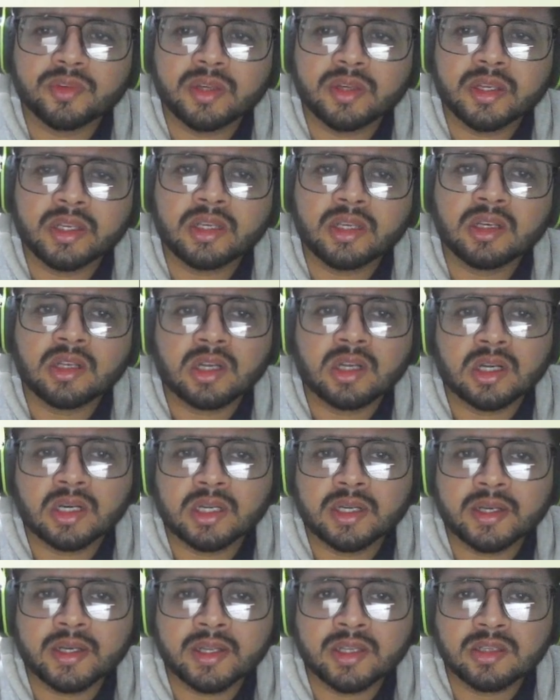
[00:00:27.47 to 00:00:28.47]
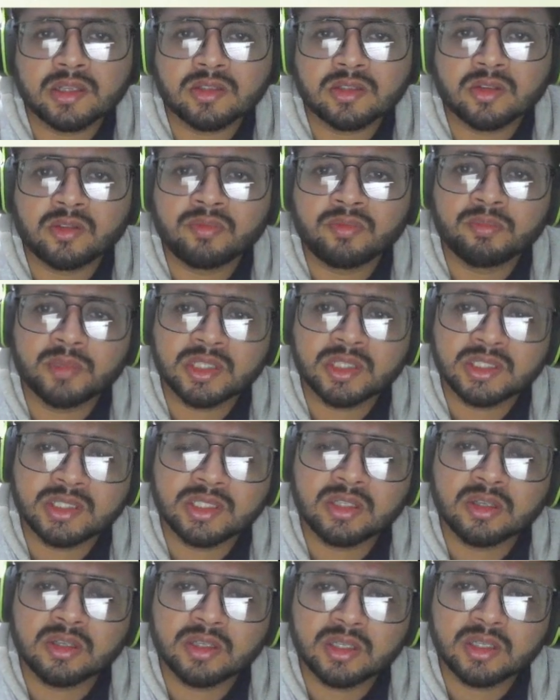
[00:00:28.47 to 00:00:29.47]
in context of
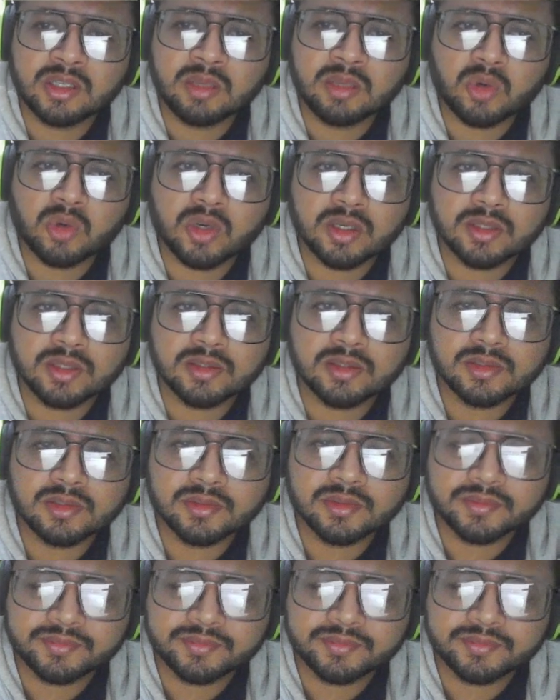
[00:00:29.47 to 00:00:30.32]
machine learning models.